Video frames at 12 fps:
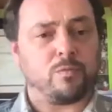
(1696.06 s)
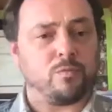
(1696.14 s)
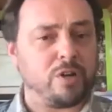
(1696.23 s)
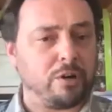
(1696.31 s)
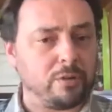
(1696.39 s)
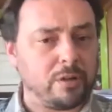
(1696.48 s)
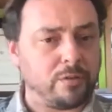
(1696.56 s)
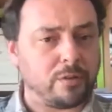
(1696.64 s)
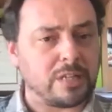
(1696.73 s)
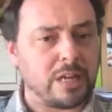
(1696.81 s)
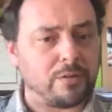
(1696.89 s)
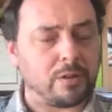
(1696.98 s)
generally
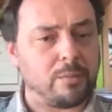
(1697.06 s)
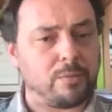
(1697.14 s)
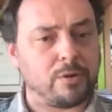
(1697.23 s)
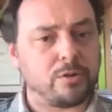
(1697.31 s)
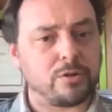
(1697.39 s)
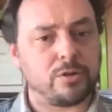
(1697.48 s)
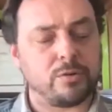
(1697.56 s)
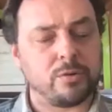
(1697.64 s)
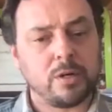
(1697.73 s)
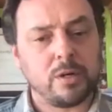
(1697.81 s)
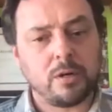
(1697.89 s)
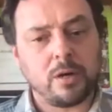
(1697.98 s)
philosophically opposed to
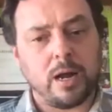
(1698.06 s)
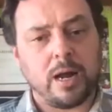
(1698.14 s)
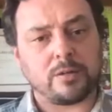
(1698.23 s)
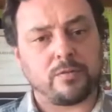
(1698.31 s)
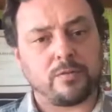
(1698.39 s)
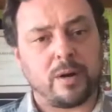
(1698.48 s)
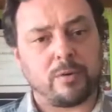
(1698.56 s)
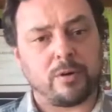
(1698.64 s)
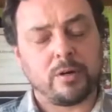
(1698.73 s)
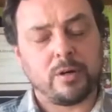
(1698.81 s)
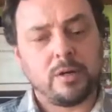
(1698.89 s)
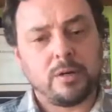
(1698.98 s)
uh, as a
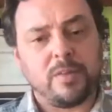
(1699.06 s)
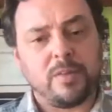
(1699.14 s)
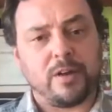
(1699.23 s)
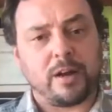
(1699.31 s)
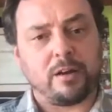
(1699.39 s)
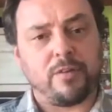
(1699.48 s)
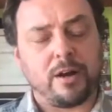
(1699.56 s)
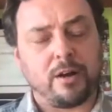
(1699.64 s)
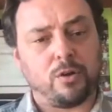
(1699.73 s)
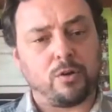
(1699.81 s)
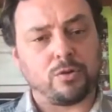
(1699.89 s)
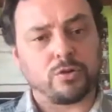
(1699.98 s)
farmer. If I can find a
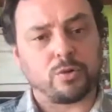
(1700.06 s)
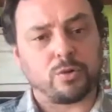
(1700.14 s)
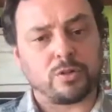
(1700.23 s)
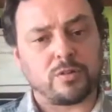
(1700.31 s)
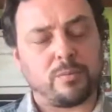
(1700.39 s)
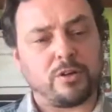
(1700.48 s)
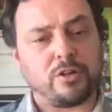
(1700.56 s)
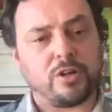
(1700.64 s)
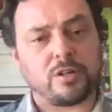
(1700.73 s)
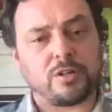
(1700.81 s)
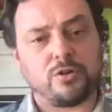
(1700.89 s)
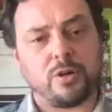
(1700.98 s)
local source of something just
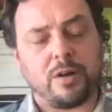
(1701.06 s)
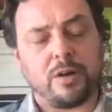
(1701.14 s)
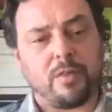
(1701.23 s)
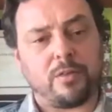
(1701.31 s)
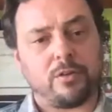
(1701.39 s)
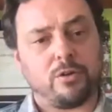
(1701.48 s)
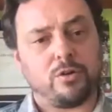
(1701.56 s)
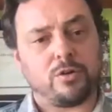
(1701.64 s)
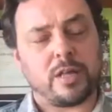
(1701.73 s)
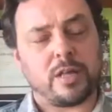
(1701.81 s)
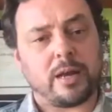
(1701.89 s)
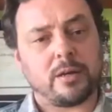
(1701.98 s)
as good, I'd rather use
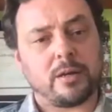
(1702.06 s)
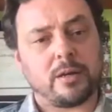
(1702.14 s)
that.